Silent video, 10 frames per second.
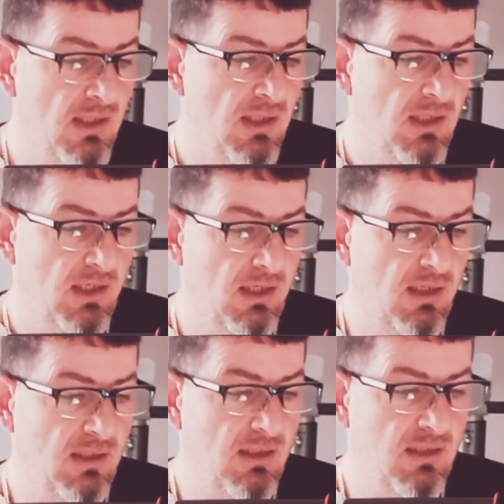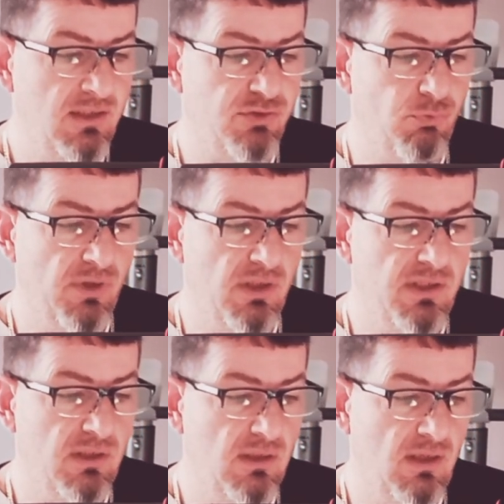it is
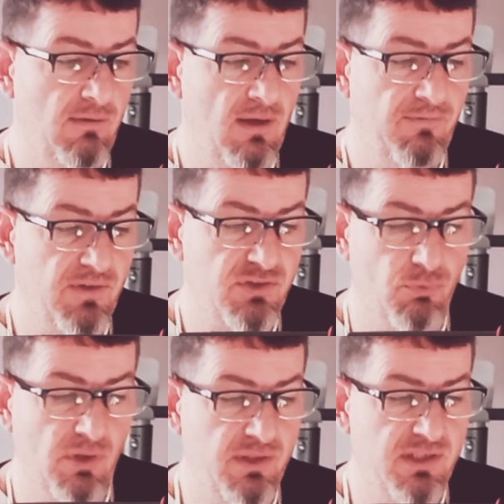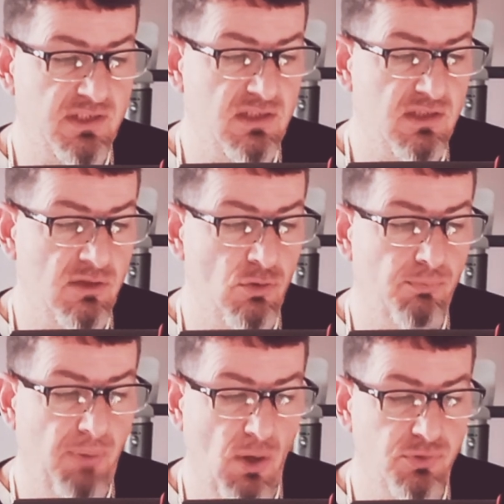really if, it's really discontinued
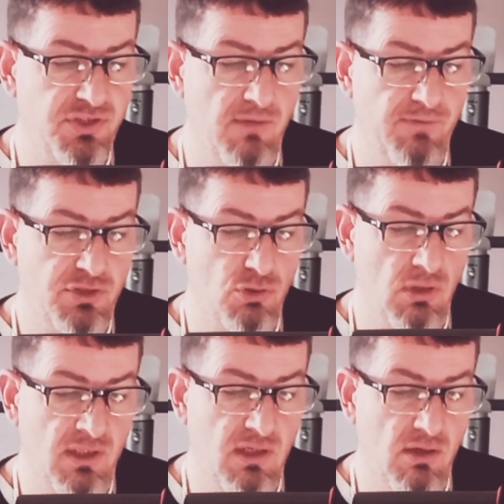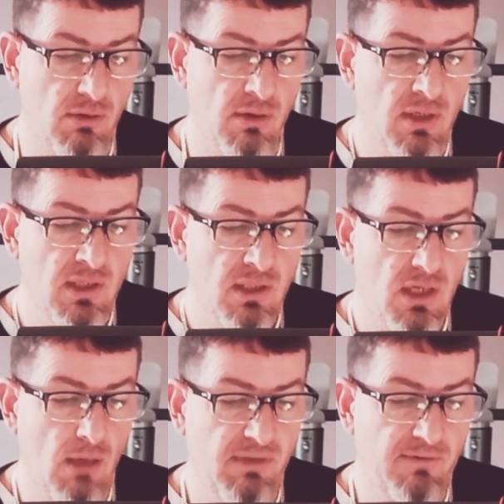post the official link here
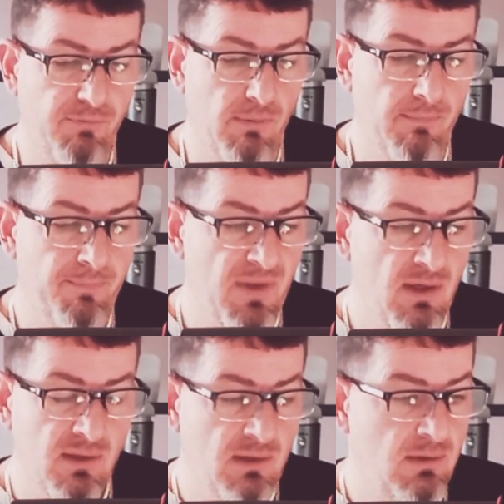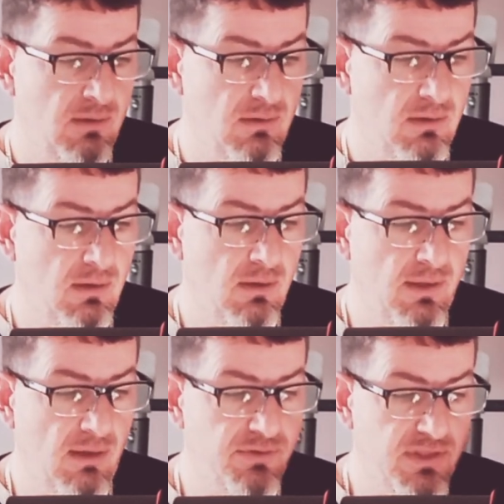coming from uh,
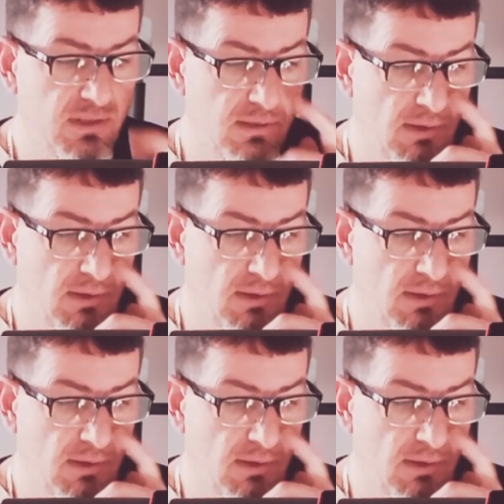announcing that they're